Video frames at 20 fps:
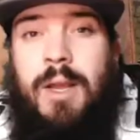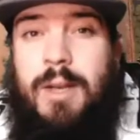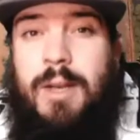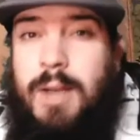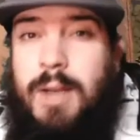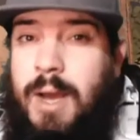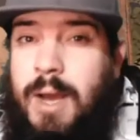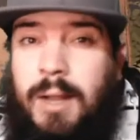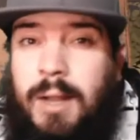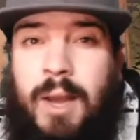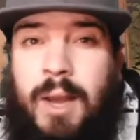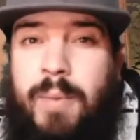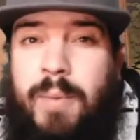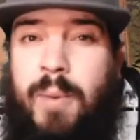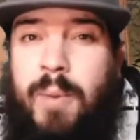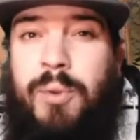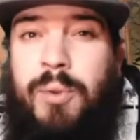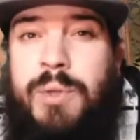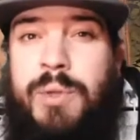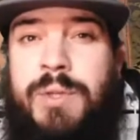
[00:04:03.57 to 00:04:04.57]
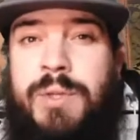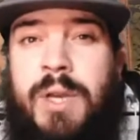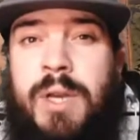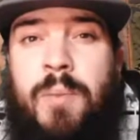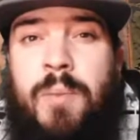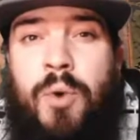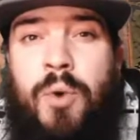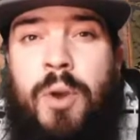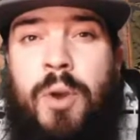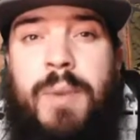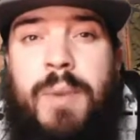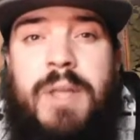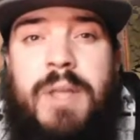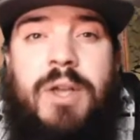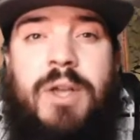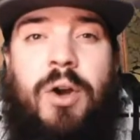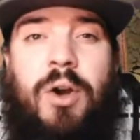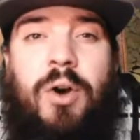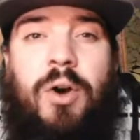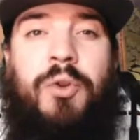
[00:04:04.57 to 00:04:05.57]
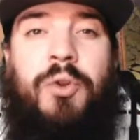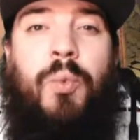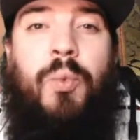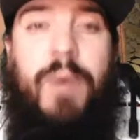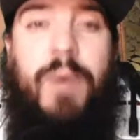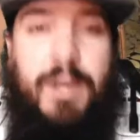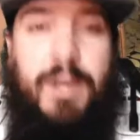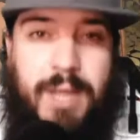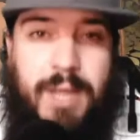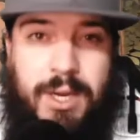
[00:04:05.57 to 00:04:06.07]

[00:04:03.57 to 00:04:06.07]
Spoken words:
Not a lot of people use it anymore, but it's called a retake